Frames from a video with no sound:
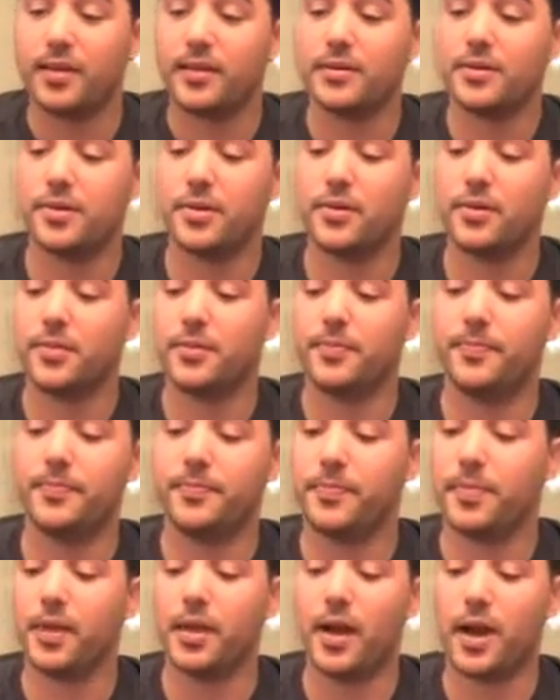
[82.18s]
So
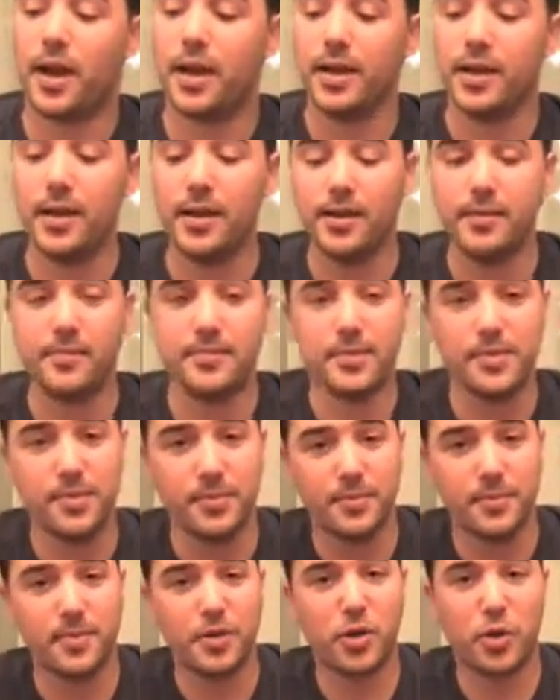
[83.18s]
I get
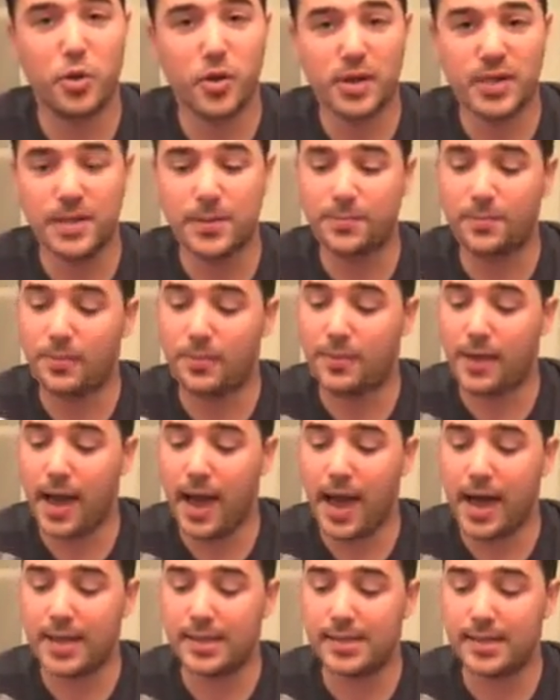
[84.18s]
some crisp
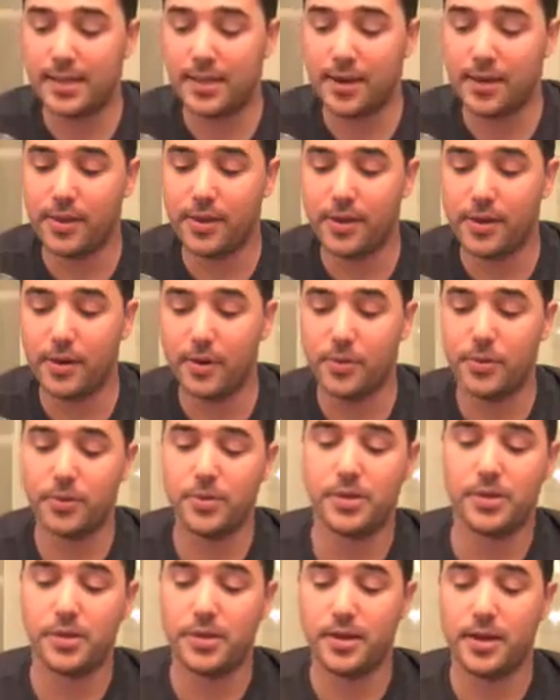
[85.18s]
acid on the
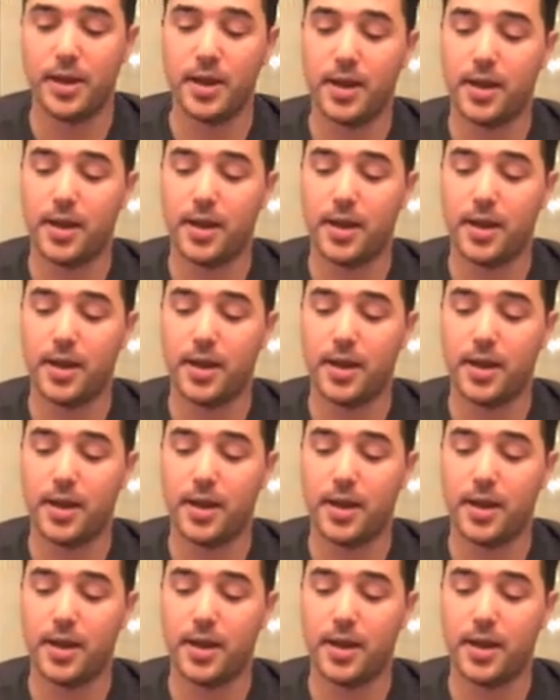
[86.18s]
nose,